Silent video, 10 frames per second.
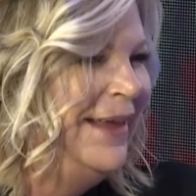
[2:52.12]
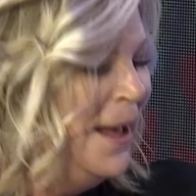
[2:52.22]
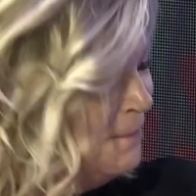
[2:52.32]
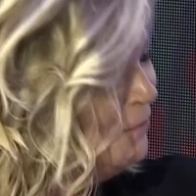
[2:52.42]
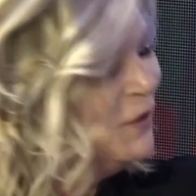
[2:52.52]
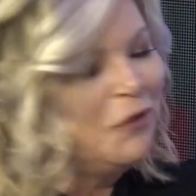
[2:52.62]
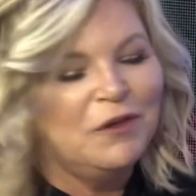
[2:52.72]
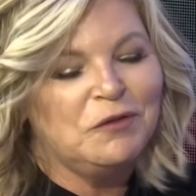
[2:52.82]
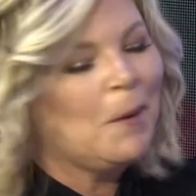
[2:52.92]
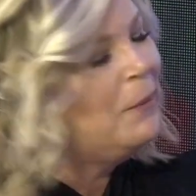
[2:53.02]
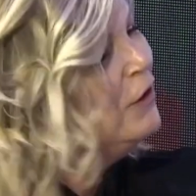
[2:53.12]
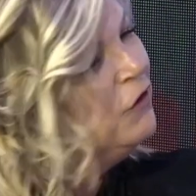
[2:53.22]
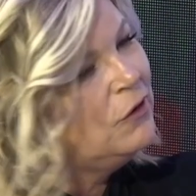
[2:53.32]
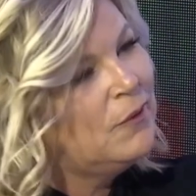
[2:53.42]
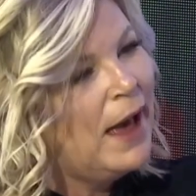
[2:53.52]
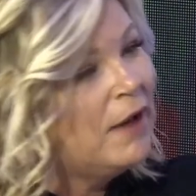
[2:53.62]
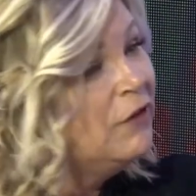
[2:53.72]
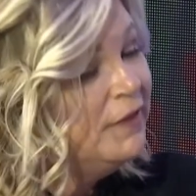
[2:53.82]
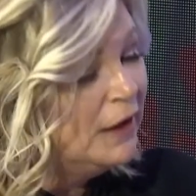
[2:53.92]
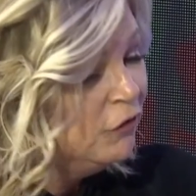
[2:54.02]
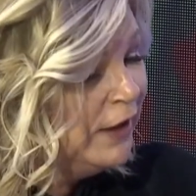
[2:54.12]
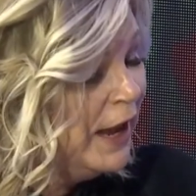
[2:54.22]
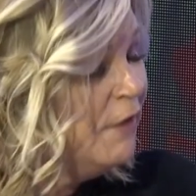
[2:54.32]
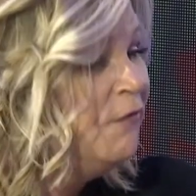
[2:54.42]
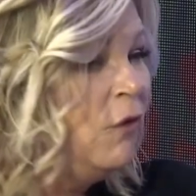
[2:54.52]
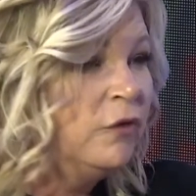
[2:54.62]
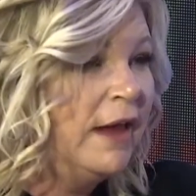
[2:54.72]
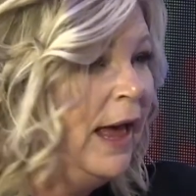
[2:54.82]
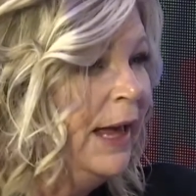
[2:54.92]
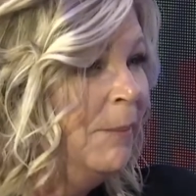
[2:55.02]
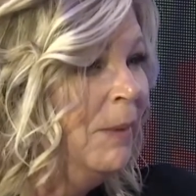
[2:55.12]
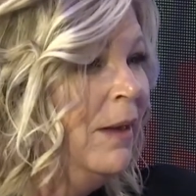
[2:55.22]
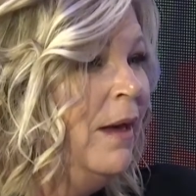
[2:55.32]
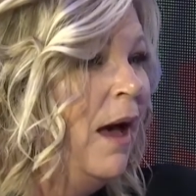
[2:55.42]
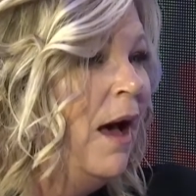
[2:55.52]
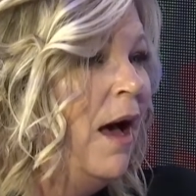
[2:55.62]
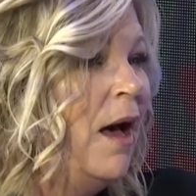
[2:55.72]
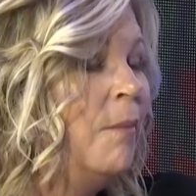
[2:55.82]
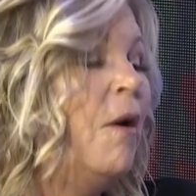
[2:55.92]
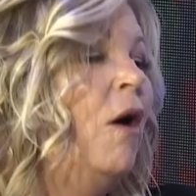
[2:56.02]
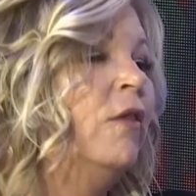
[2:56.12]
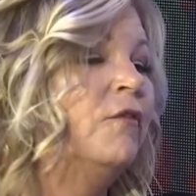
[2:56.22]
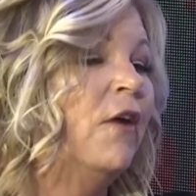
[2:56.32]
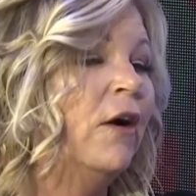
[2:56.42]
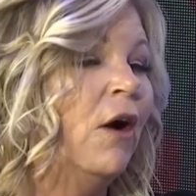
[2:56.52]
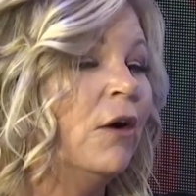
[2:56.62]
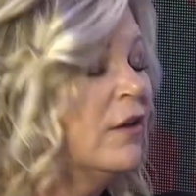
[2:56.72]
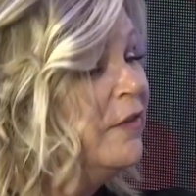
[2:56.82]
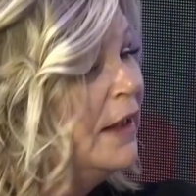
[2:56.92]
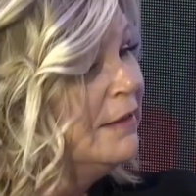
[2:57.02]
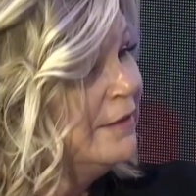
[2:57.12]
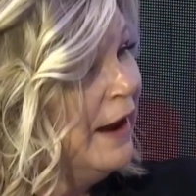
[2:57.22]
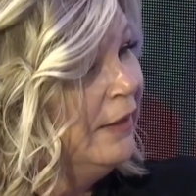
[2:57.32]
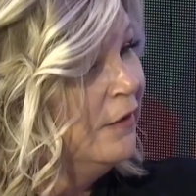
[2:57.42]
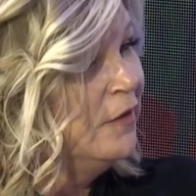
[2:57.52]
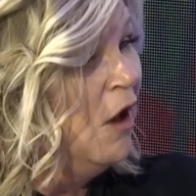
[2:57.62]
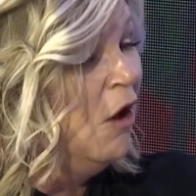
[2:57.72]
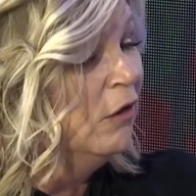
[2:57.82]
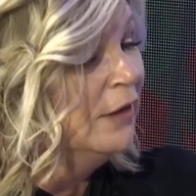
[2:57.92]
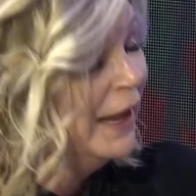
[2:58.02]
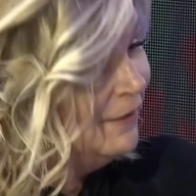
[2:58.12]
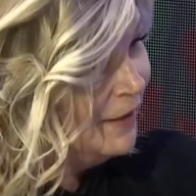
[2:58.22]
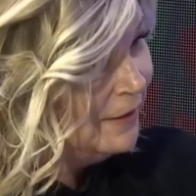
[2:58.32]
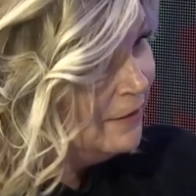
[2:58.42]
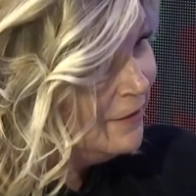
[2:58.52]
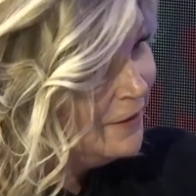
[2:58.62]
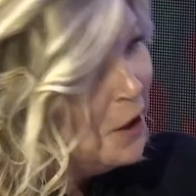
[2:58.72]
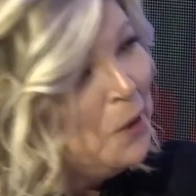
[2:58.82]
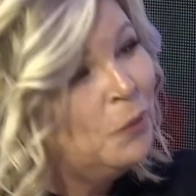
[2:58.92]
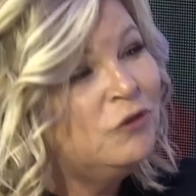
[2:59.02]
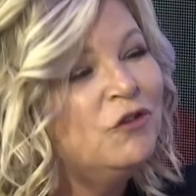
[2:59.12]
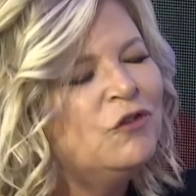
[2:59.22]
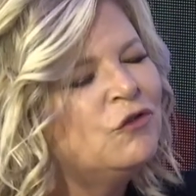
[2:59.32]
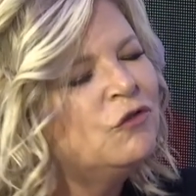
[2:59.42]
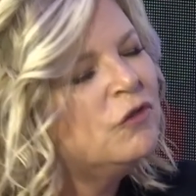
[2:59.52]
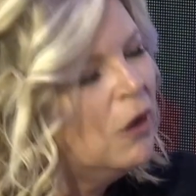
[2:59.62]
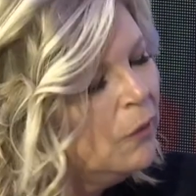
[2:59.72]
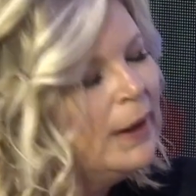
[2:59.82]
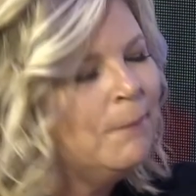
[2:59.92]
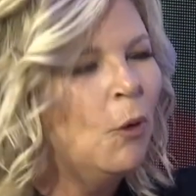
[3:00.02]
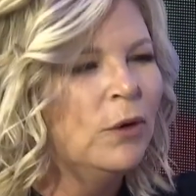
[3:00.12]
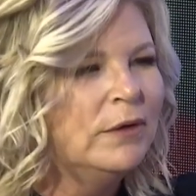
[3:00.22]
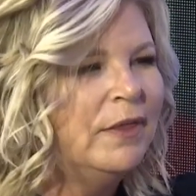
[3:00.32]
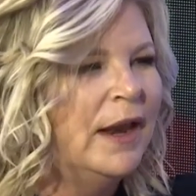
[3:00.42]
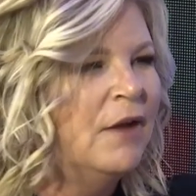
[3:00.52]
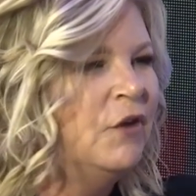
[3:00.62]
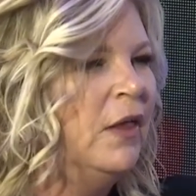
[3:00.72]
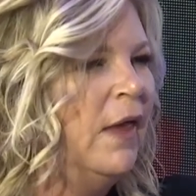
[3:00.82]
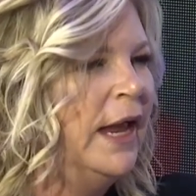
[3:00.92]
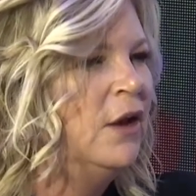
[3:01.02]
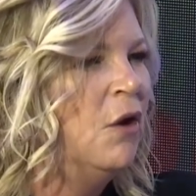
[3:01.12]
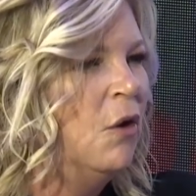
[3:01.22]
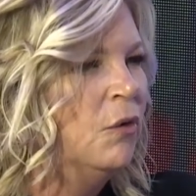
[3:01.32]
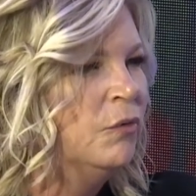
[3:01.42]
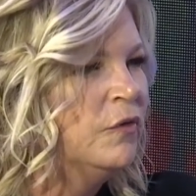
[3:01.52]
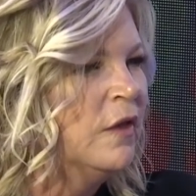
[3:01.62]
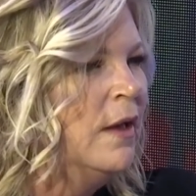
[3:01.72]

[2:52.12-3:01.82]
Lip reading: Yep. So this is what we do every single day, full time. All of our artists and stylists are licensed, which is so important that every client knows,